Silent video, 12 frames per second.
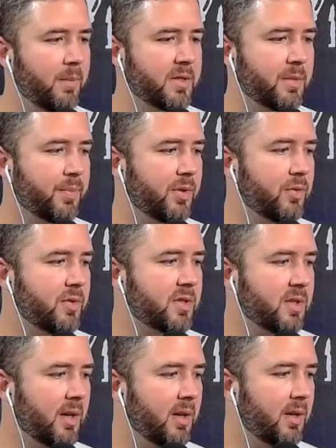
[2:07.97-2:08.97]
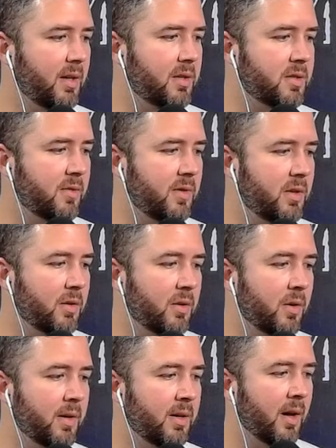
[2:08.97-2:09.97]
Mr. Producer, get this video
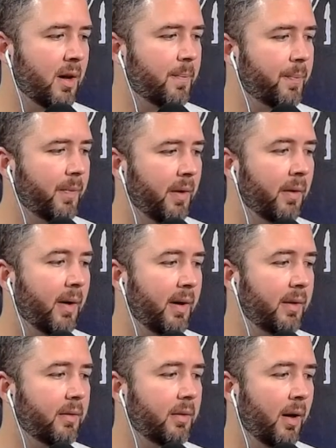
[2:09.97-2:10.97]
going, yeah? All right.